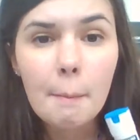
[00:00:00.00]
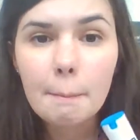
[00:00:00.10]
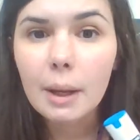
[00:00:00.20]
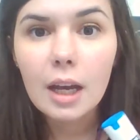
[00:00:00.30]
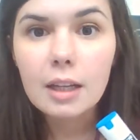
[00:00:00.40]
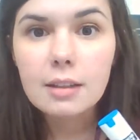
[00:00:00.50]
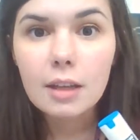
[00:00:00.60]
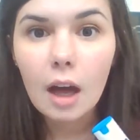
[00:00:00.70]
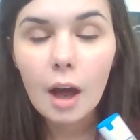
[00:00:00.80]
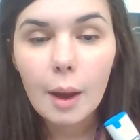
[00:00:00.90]
but
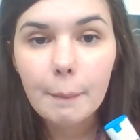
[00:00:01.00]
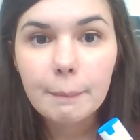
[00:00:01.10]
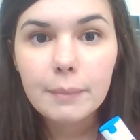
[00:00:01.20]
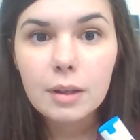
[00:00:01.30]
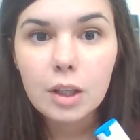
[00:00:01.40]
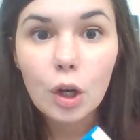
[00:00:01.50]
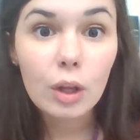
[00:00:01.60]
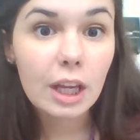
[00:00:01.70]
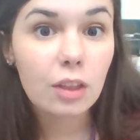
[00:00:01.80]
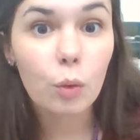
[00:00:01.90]

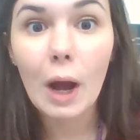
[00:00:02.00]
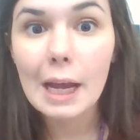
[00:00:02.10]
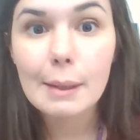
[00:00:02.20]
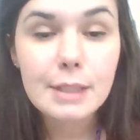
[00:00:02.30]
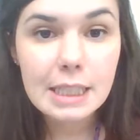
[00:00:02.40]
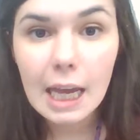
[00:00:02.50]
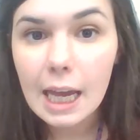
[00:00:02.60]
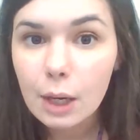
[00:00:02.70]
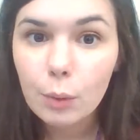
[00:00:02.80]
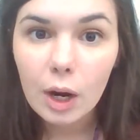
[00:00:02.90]
like the
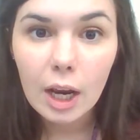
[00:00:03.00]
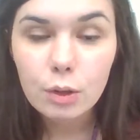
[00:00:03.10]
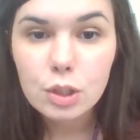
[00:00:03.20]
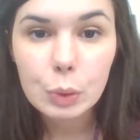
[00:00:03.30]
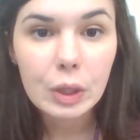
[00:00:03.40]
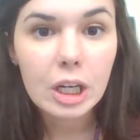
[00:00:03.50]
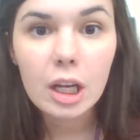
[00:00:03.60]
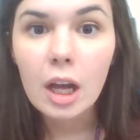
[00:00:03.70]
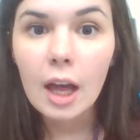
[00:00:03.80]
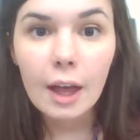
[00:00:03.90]
YMCA where I used to work,
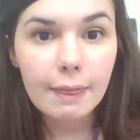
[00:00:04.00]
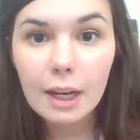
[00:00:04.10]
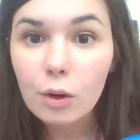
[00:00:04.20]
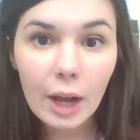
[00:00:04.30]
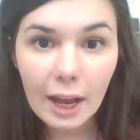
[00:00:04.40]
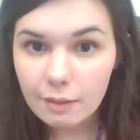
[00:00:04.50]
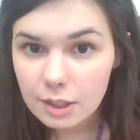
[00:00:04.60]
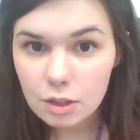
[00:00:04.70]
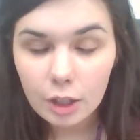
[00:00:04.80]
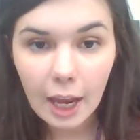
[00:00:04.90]
they don't have
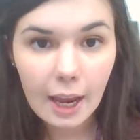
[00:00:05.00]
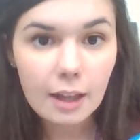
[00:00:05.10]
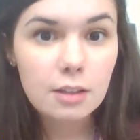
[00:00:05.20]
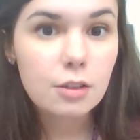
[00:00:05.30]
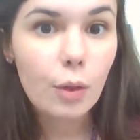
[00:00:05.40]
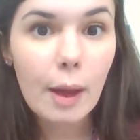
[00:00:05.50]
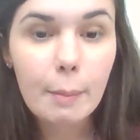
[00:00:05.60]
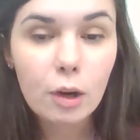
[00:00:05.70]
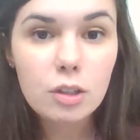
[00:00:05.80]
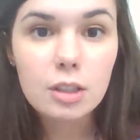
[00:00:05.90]
these on hand. So that
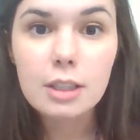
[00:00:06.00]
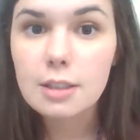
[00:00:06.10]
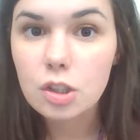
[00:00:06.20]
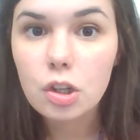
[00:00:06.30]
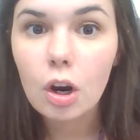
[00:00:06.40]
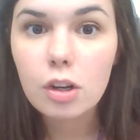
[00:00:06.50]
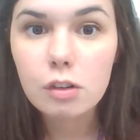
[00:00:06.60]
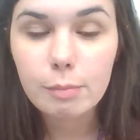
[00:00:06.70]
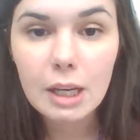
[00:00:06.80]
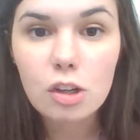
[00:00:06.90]
person is in charge
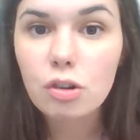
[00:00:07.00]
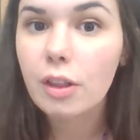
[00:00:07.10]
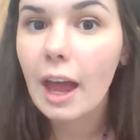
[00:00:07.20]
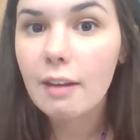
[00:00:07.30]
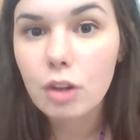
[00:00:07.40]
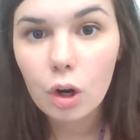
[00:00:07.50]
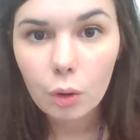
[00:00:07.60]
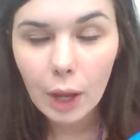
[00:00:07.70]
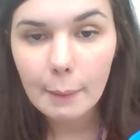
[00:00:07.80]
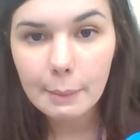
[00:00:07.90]
of making sure they have their
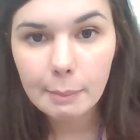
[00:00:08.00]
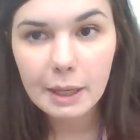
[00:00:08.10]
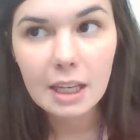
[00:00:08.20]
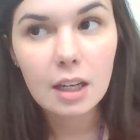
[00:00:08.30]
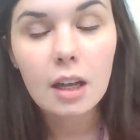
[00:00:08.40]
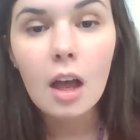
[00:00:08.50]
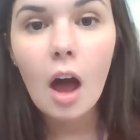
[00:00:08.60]
own EpiPen.